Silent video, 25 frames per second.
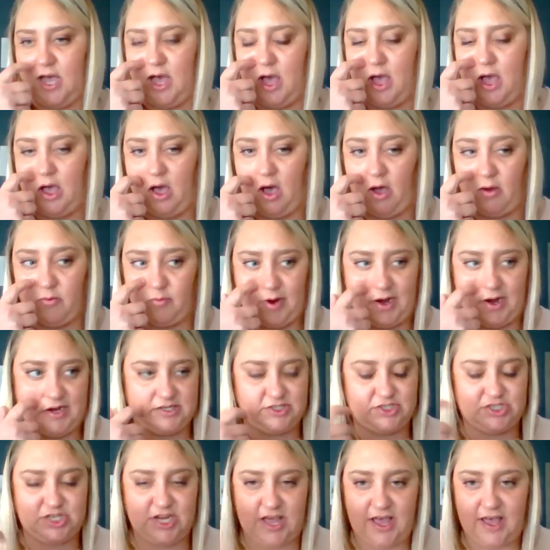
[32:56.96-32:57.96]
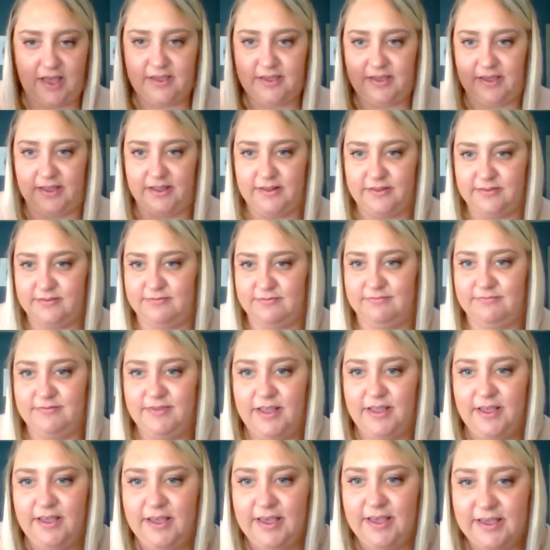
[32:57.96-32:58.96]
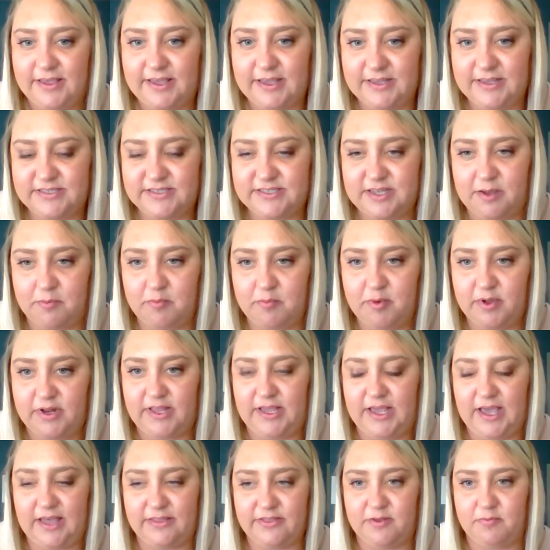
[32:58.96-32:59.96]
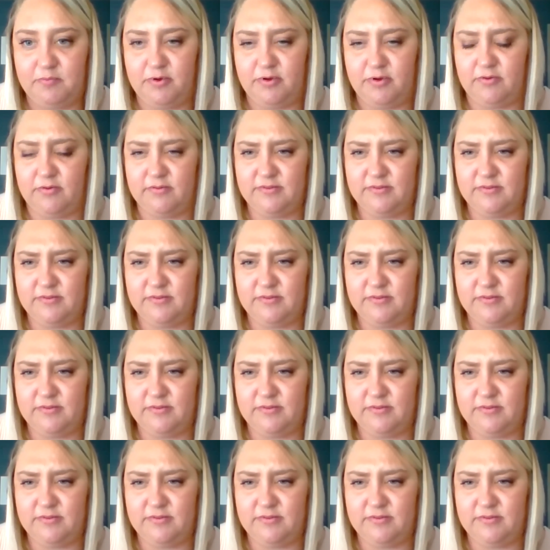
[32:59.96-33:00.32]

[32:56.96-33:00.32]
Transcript: I'll write a check and get somebody at the boot.